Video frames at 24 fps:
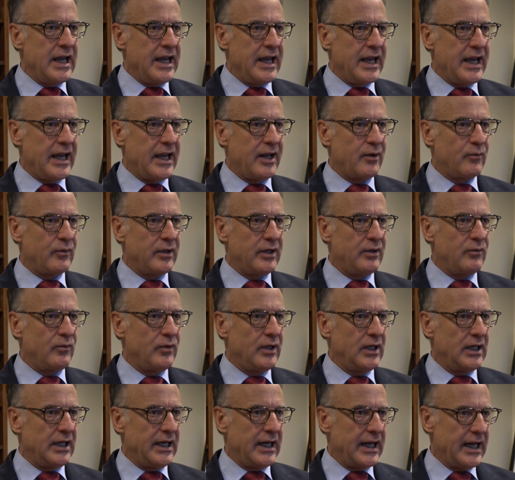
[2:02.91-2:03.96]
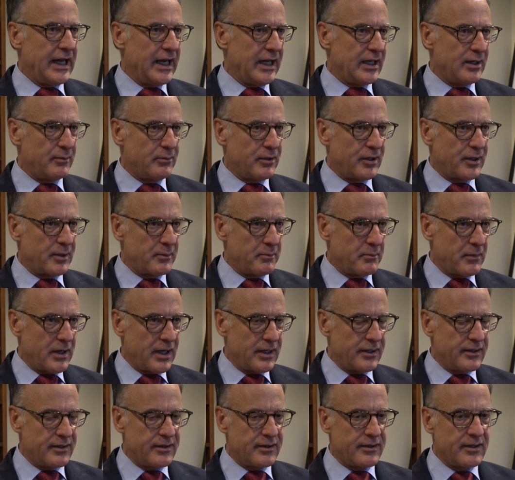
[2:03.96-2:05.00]
and we really had about a
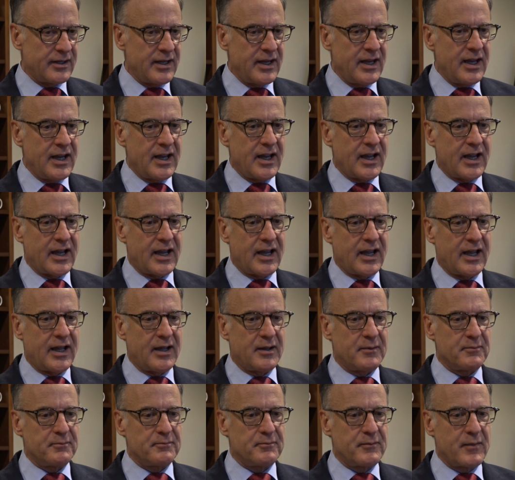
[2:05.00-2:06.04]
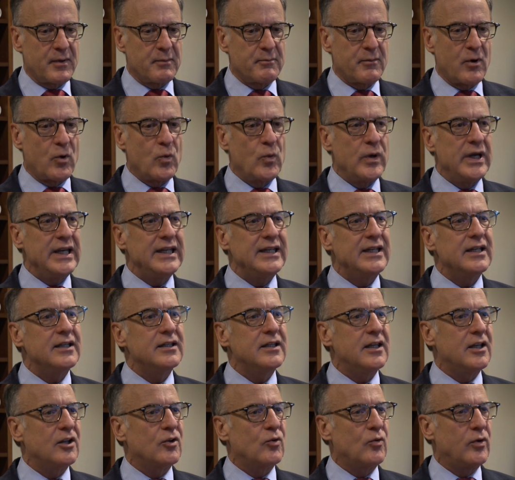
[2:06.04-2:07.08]
month. Um, but we did
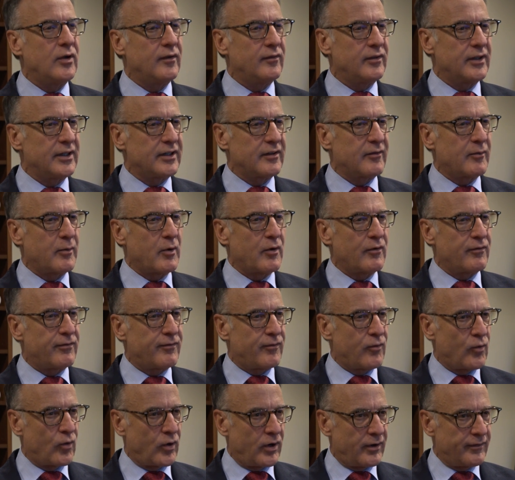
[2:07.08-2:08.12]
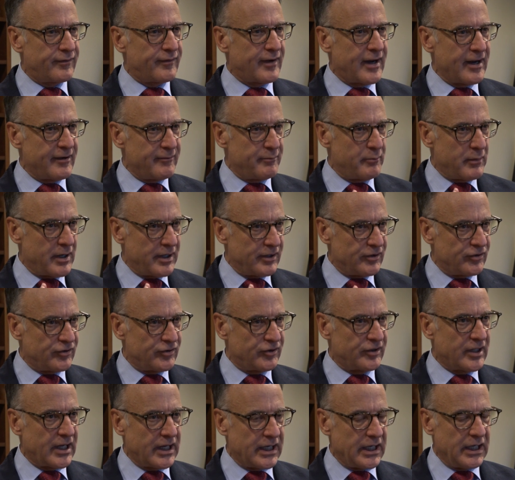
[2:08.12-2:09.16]
the equivalent of about four or five months'
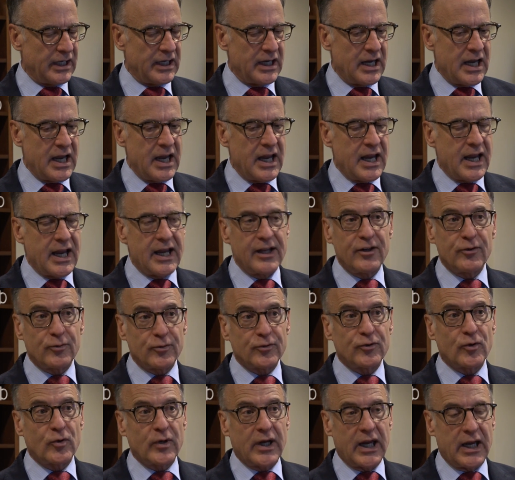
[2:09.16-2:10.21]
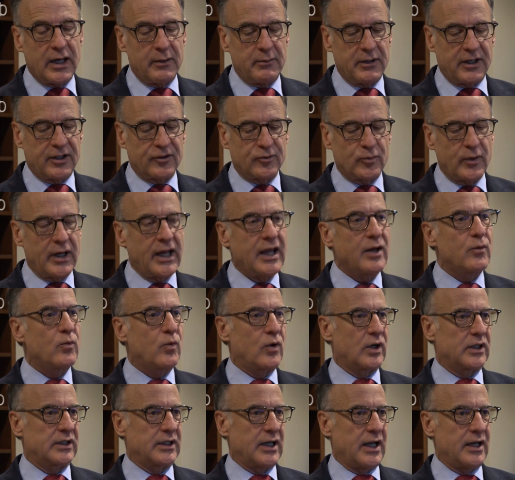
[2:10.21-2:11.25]
study. And this was okay because we had
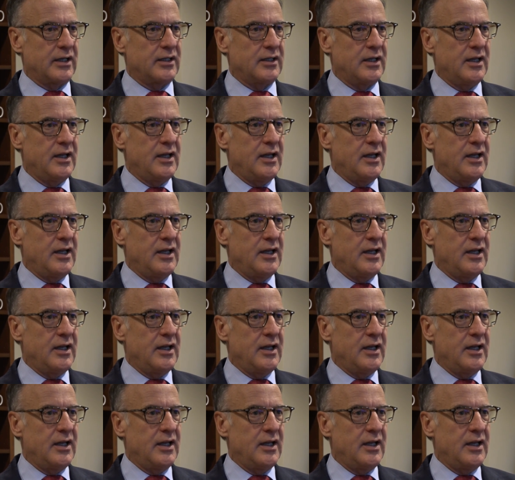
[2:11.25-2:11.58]
work done.